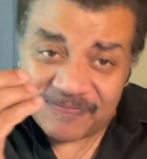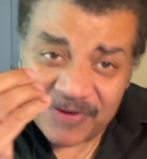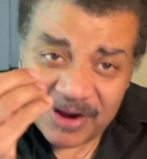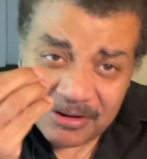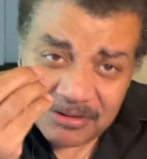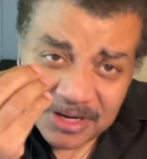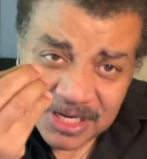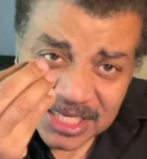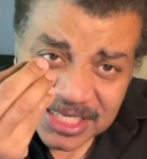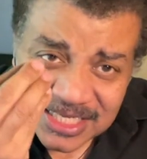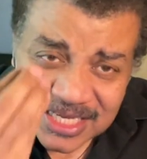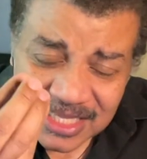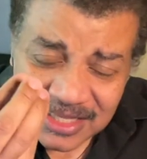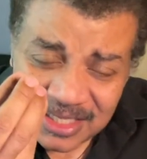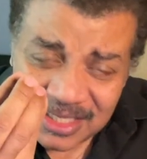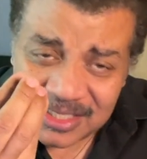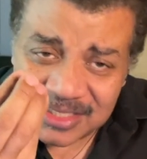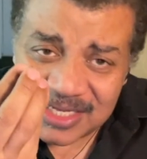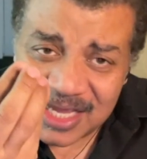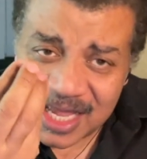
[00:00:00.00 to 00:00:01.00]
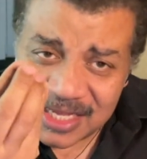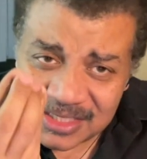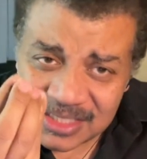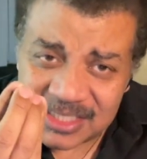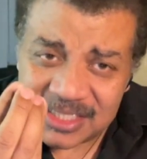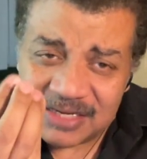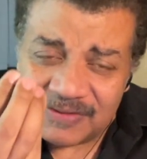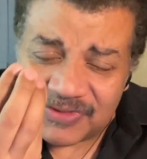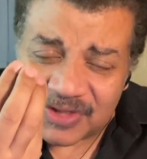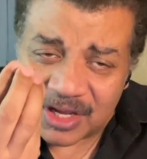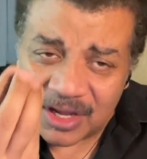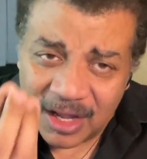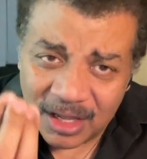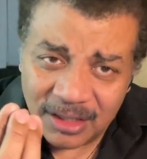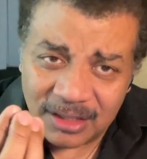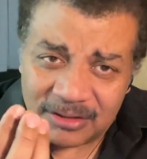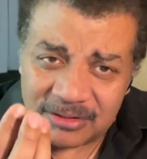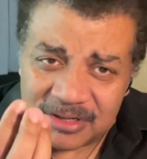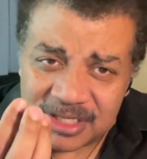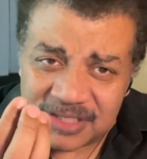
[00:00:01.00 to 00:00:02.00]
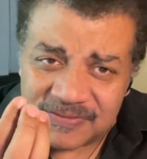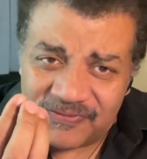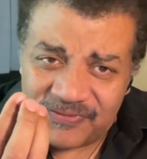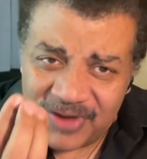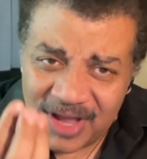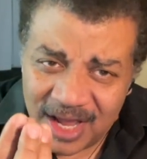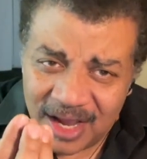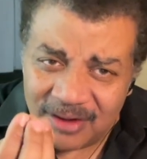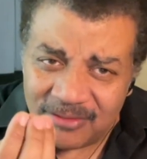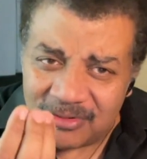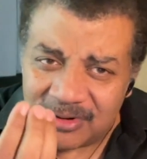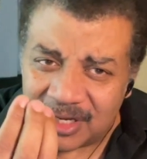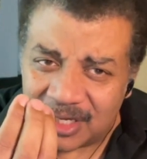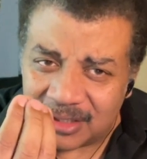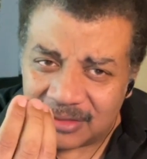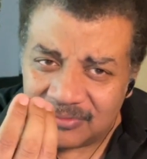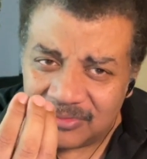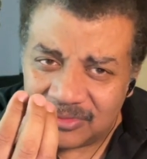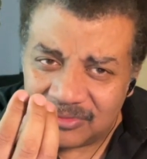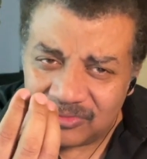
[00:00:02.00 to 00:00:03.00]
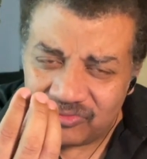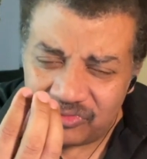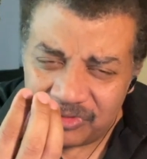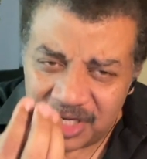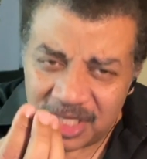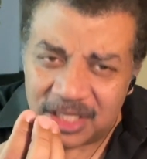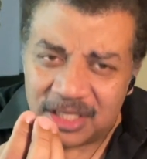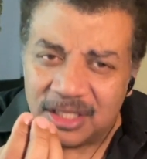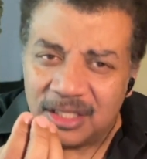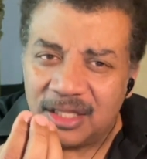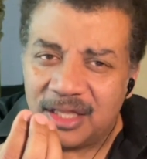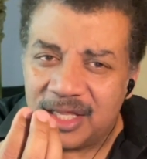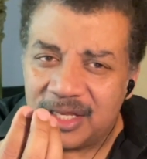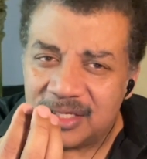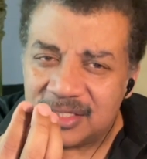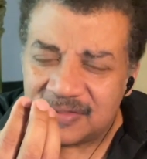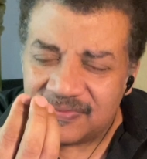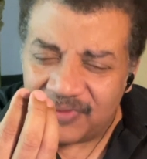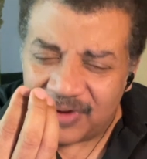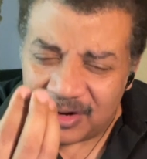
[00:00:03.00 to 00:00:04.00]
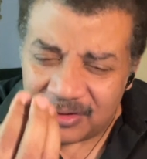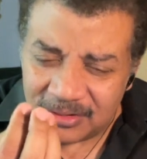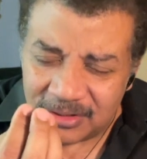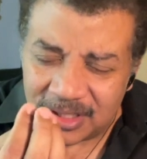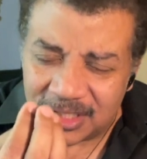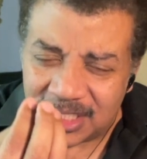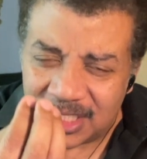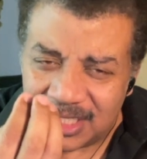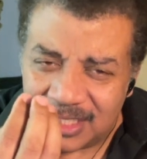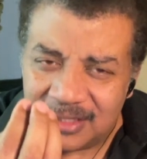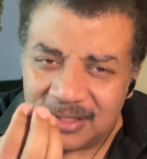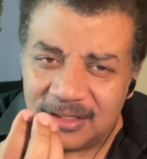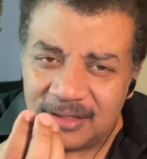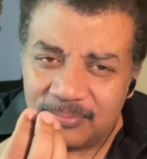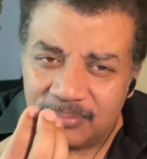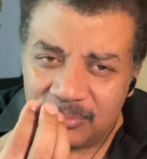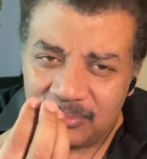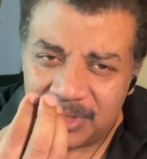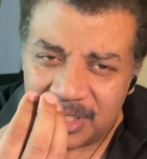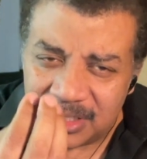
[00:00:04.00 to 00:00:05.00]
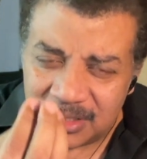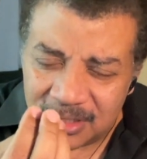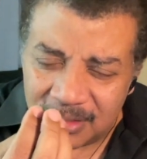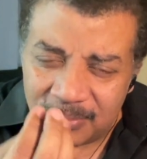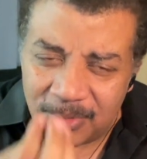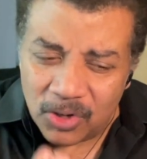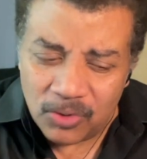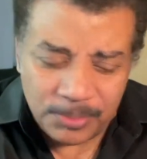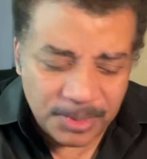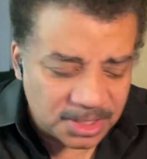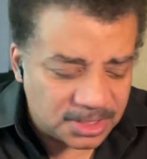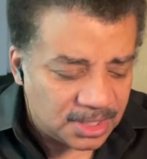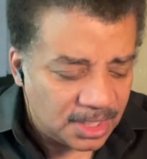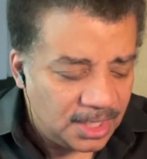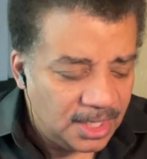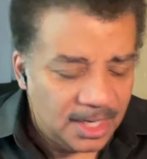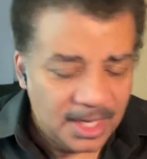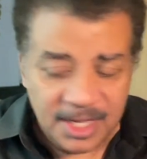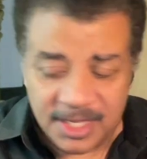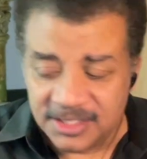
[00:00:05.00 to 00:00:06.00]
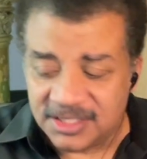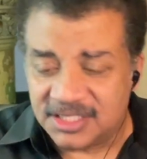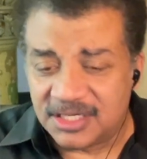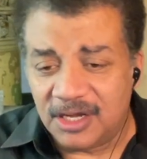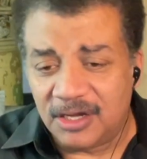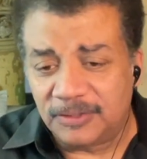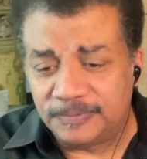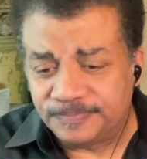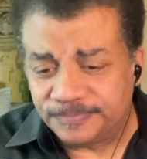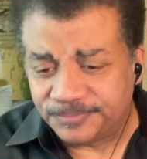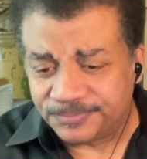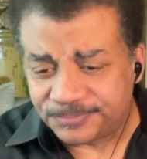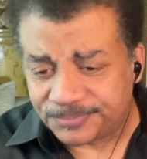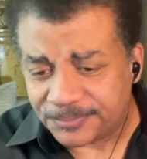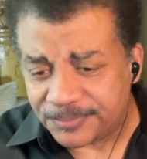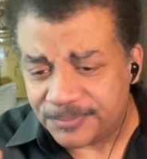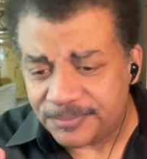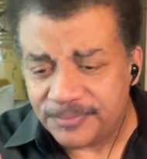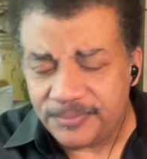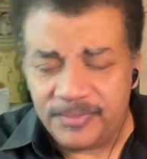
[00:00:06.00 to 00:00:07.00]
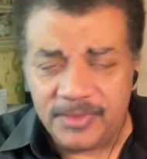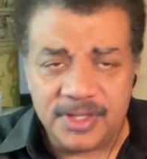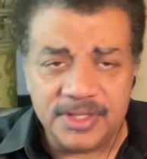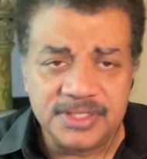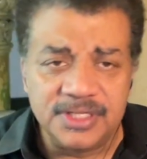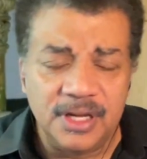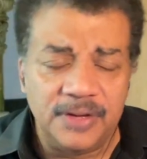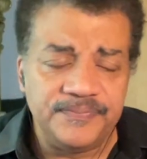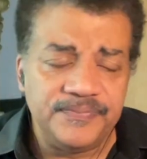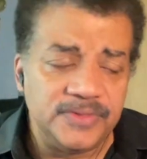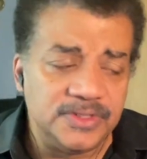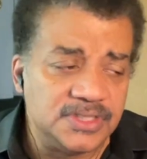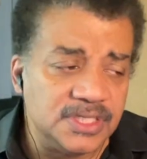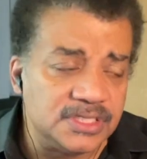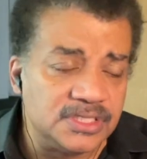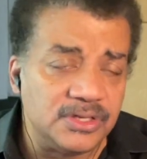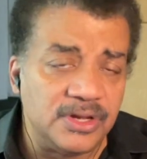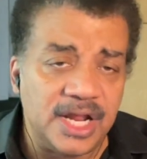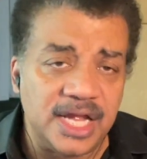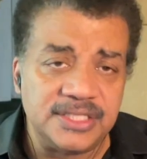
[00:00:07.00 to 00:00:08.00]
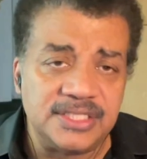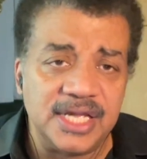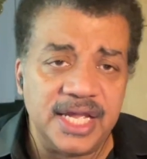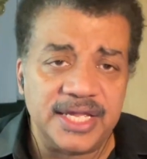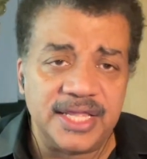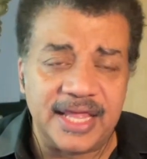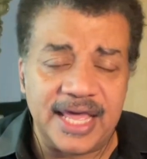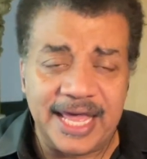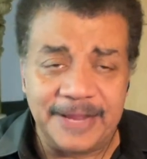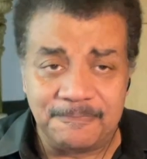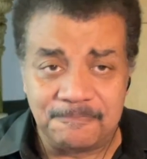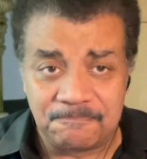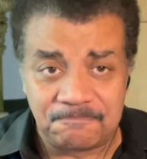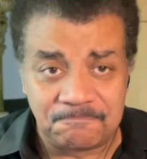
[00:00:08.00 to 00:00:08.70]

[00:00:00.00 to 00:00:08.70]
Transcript: very the intensity of the color is very real and it's very in the in the moment. So, so just thought I'd tell you that.